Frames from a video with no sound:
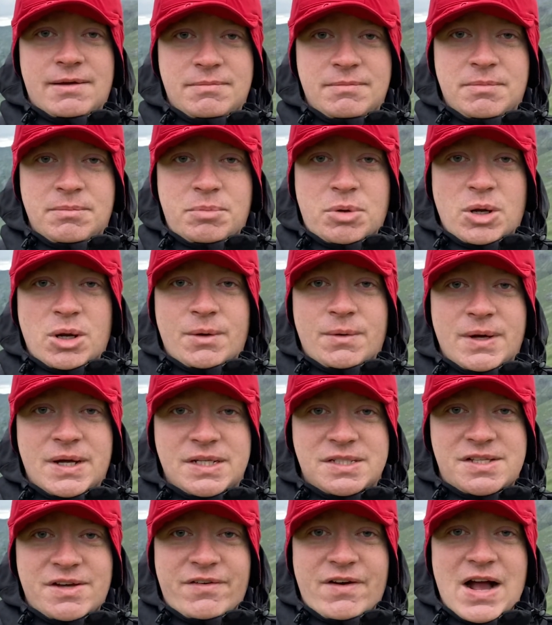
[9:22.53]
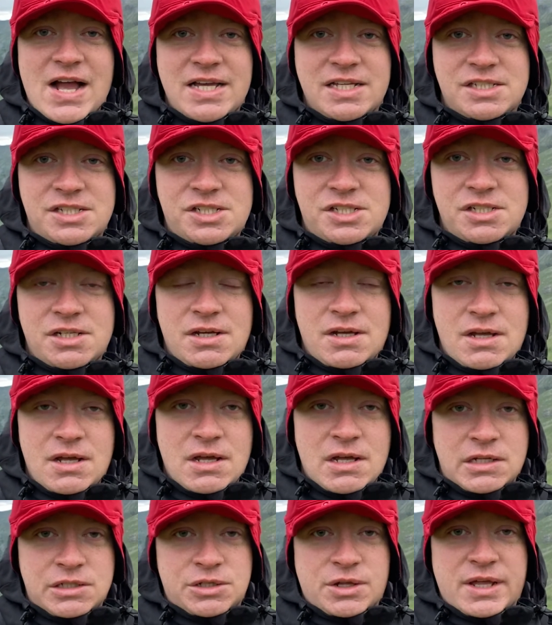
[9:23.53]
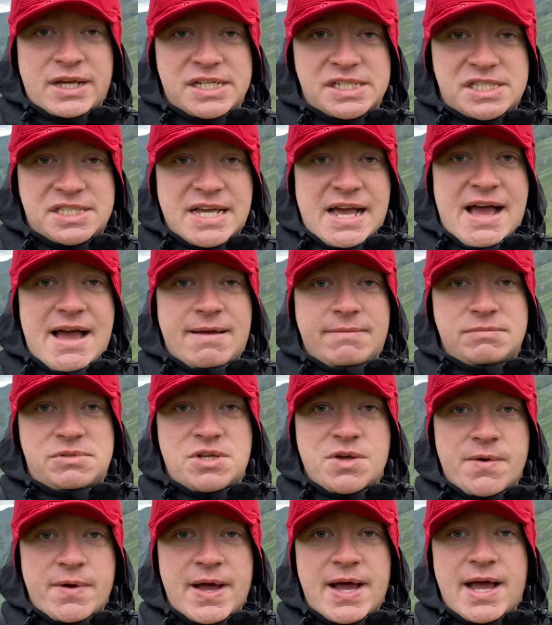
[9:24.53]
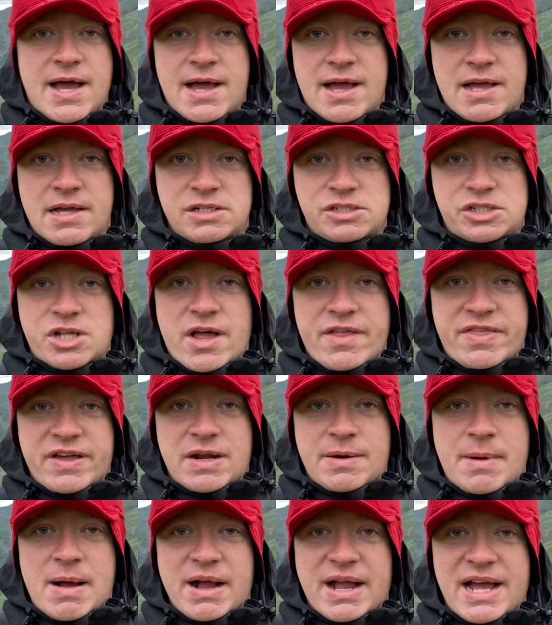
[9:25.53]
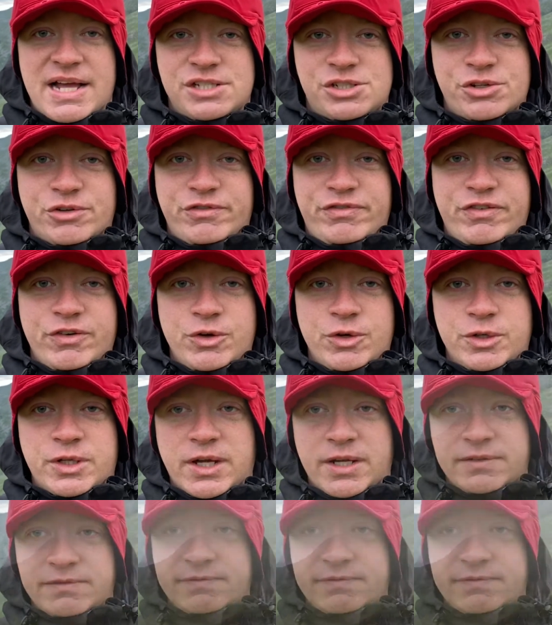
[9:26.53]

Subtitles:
put the world to rights. So I think it's time to start thinking about getting some food on.